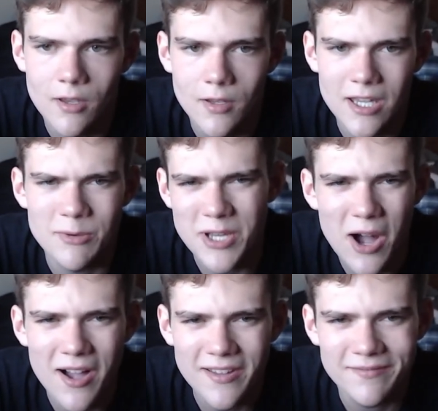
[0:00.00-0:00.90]
It was
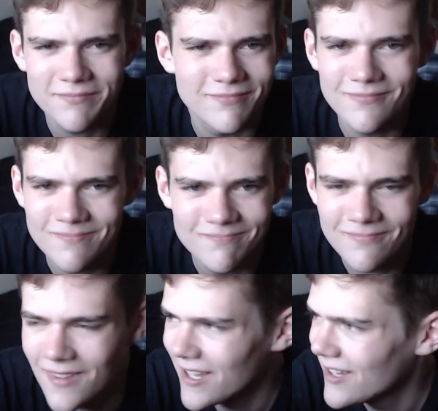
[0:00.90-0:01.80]
hot.
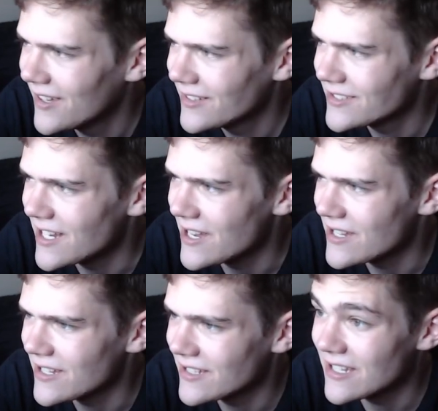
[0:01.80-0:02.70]

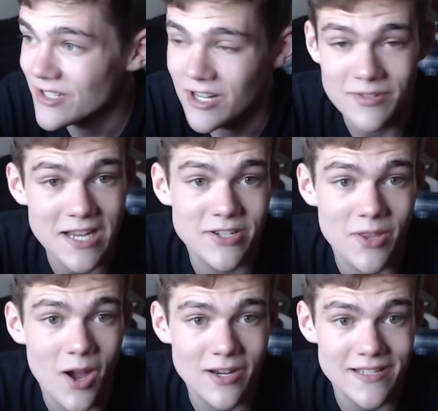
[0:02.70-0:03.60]
Yesterday was actually
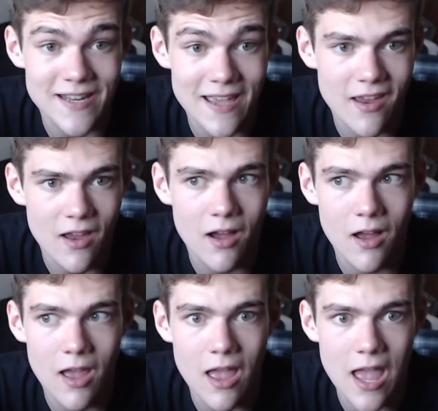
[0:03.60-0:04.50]
the hottest day
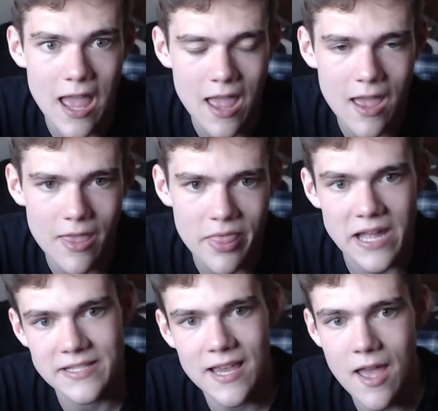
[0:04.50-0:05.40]

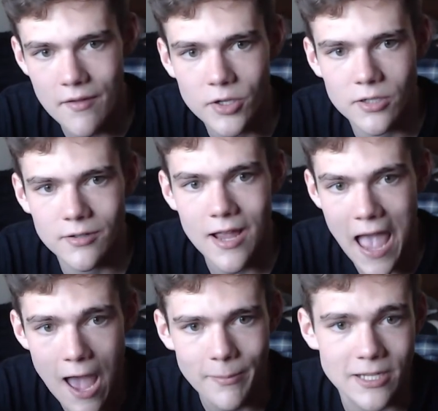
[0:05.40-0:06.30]
that's ever
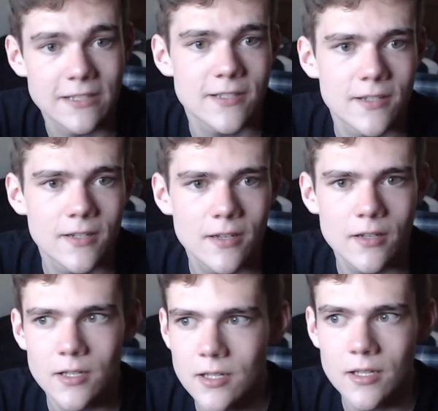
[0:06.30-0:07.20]
happened
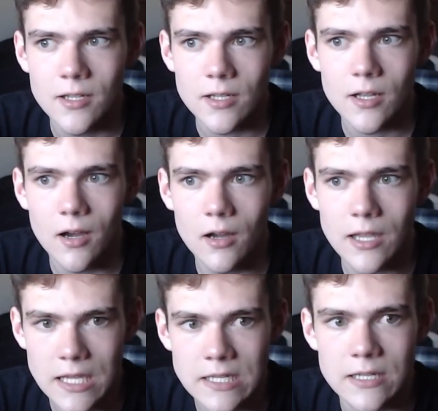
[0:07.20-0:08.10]

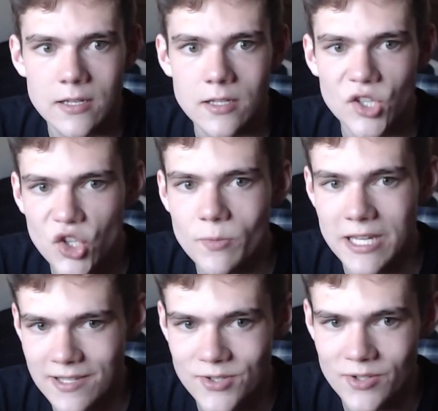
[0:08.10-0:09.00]
in human
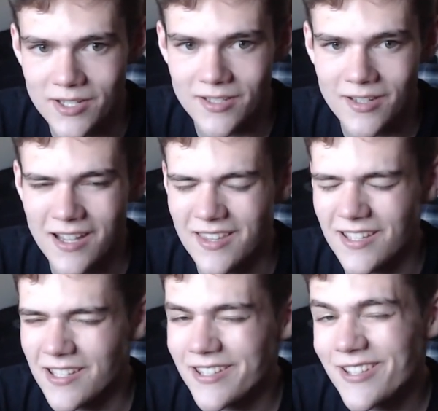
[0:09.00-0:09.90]
history, I
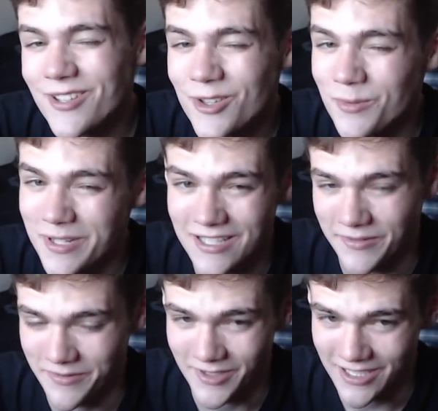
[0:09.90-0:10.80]
think
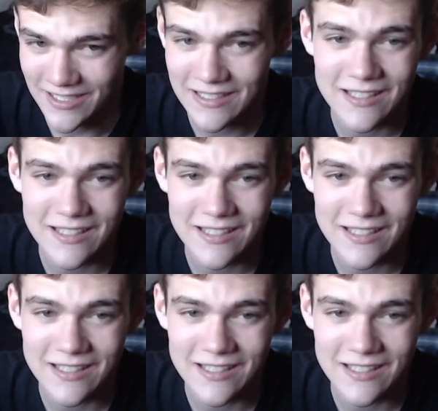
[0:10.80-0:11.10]
cumulatively,